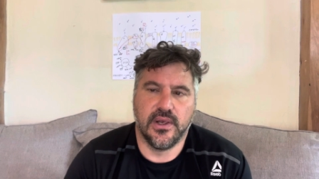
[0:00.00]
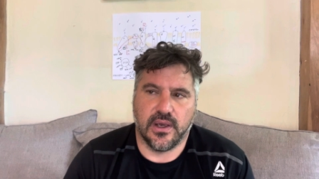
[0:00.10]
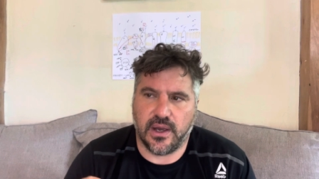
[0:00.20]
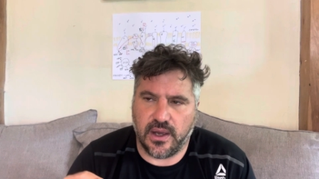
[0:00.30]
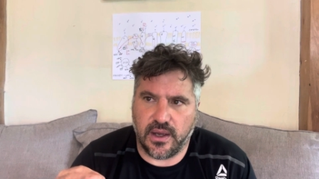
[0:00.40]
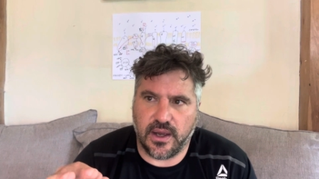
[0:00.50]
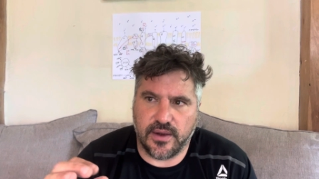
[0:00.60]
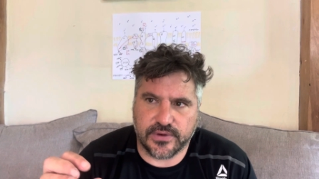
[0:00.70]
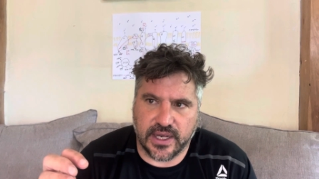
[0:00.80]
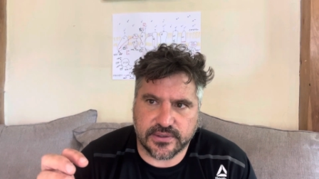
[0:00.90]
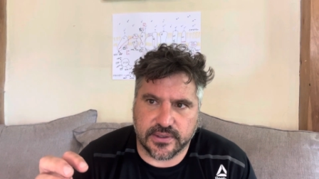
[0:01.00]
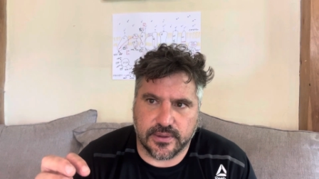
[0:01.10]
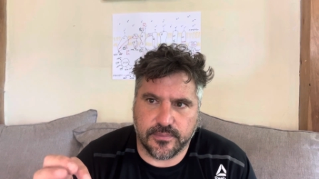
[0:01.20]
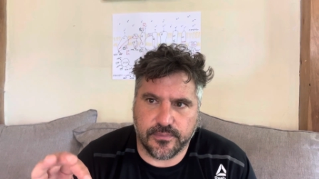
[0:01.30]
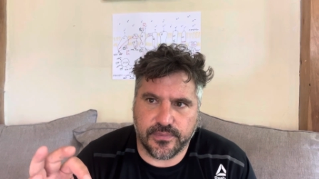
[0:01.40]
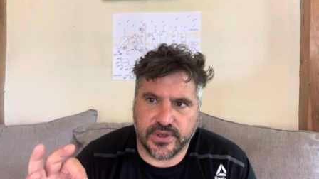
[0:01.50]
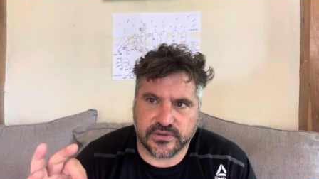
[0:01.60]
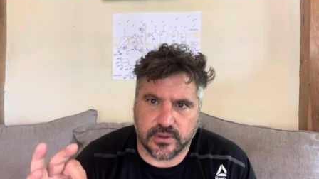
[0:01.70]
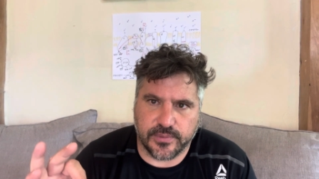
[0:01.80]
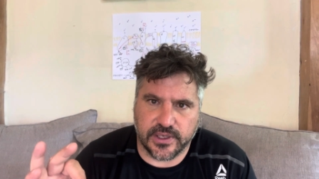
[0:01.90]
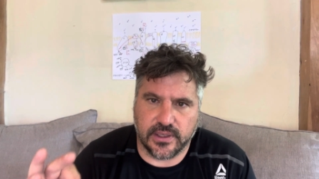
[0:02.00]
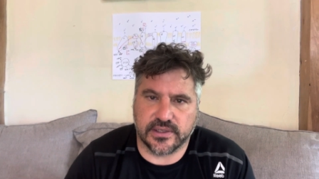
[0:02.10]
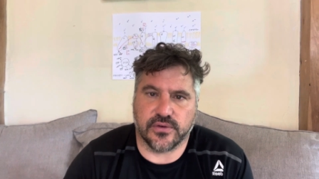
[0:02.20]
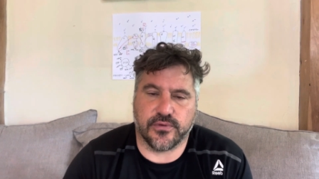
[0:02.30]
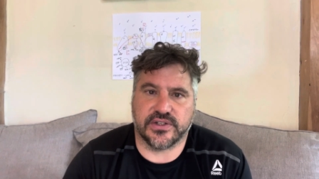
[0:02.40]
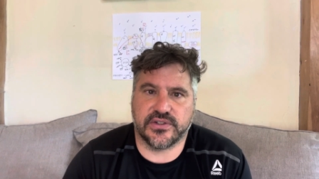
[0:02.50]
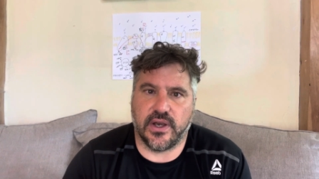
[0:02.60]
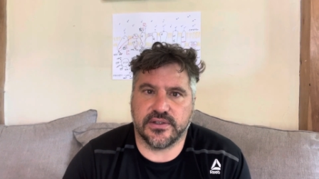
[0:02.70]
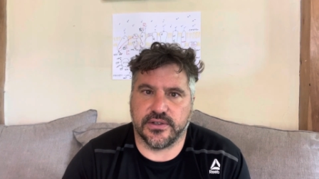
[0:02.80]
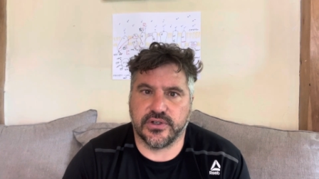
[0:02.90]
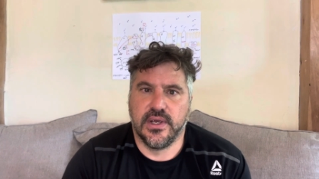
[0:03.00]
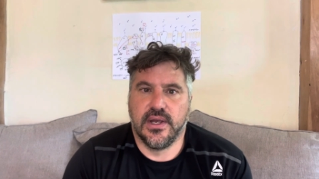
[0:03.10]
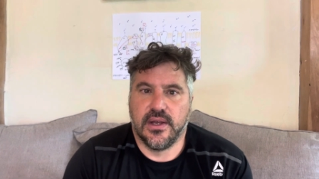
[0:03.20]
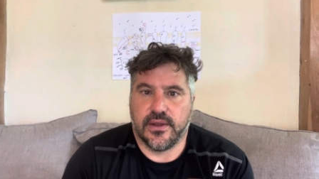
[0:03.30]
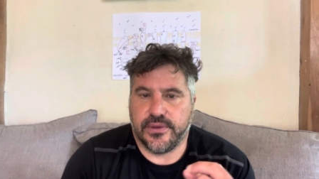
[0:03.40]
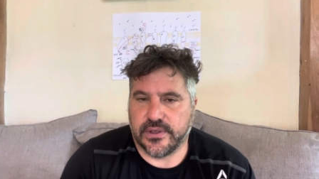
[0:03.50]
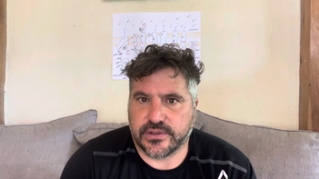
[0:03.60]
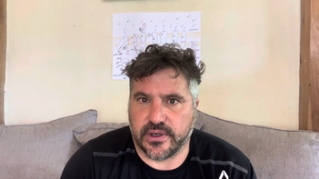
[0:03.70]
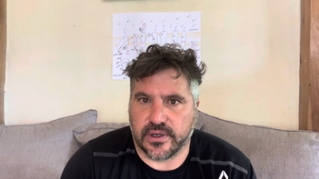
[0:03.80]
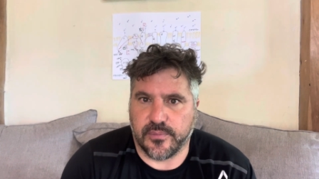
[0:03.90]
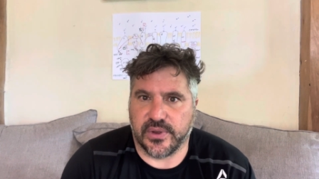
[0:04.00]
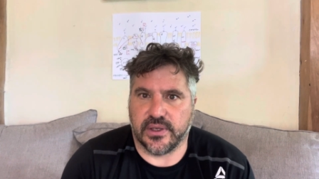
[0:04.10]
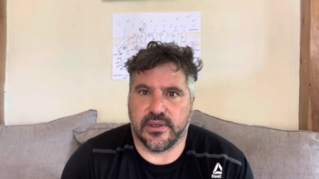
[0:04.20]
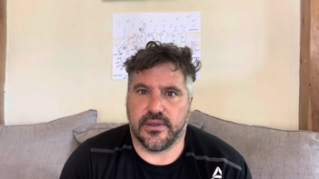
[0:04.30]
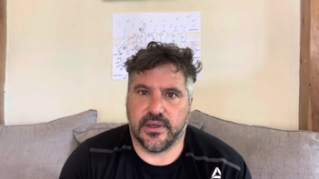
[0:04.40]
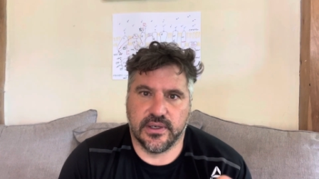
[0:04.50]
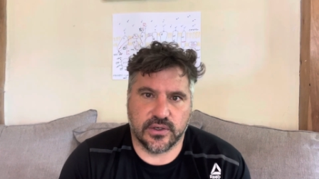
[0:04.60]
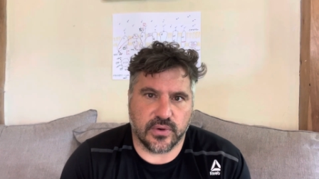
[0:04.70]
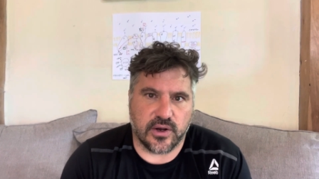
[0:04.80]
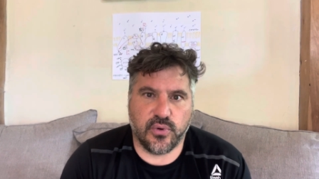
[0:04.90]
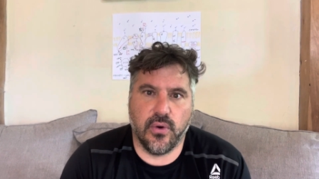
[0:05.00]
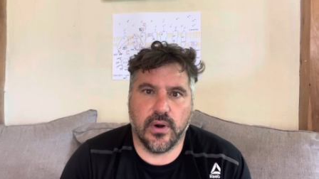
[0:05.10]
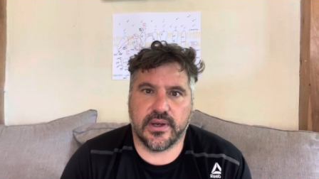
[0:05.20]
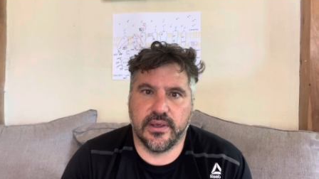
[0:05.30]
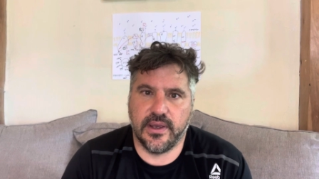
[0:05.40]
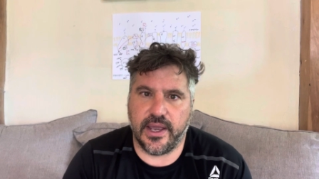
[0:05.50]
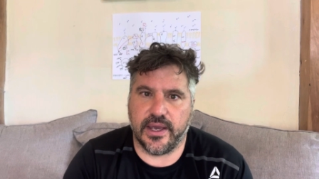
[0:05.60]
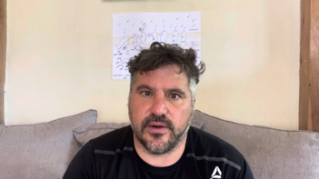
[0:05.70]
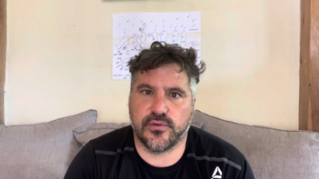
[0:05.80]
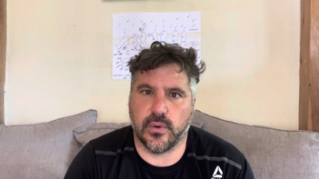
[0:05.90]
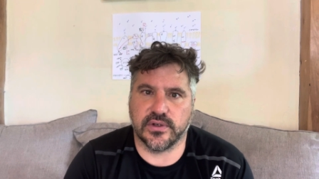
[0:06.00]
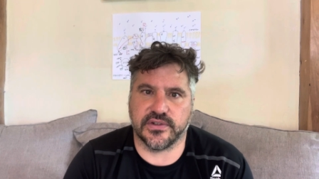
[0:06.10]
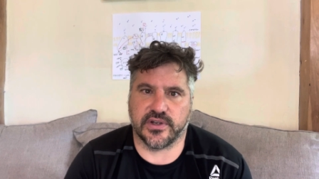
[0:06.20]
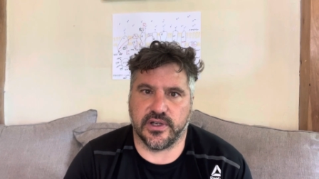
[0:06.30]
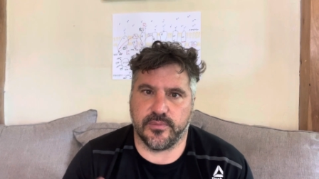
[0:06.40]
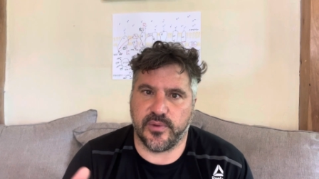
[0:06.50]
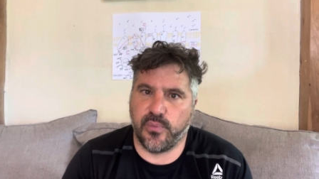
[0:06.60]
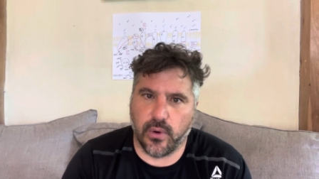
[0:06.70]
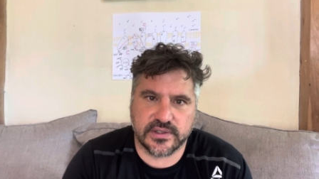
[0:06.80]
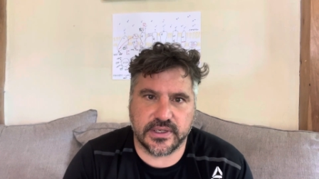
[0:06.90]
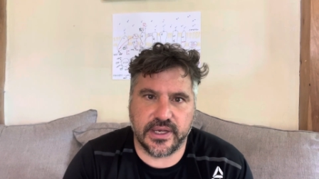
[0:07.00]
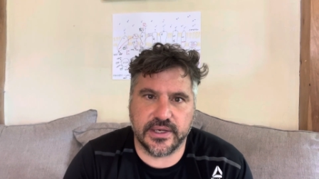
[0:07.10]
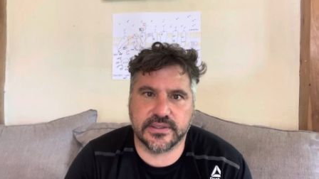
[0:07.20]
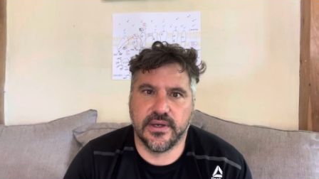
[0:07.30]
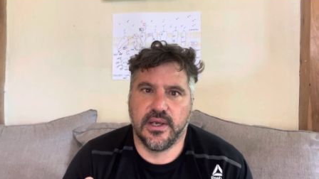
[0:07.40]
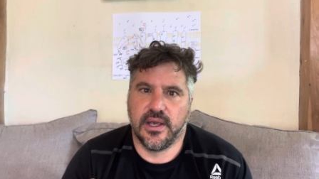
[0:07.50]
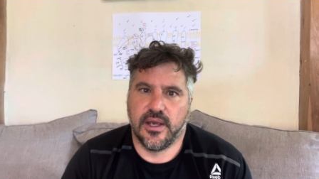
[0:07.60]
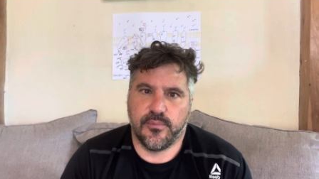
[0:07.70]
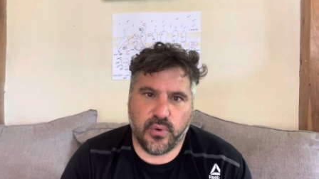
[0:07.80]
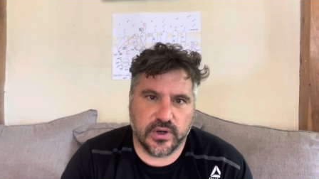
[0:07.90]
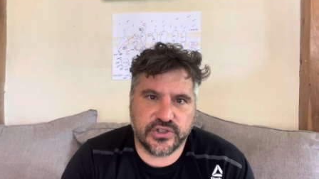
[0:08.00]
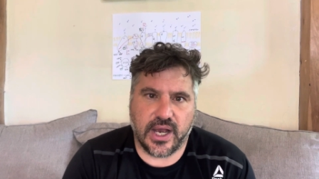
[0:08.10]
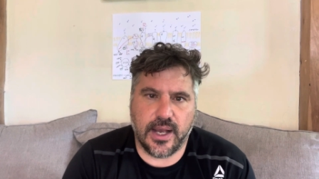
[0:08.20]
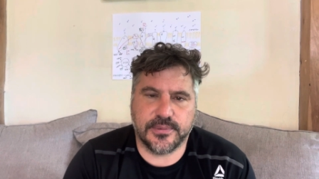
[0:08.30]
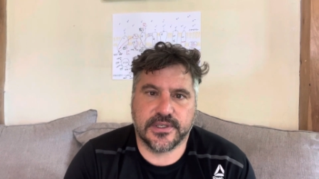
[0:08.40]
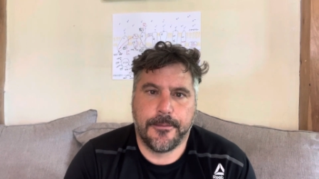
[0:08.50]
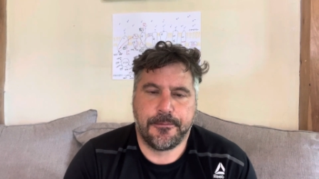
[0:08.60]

Uh, I've got some, there's gonna be links of fresh sausage. There's gonna be ground pork. And of course, there's gonna be pork steaks, pork chops,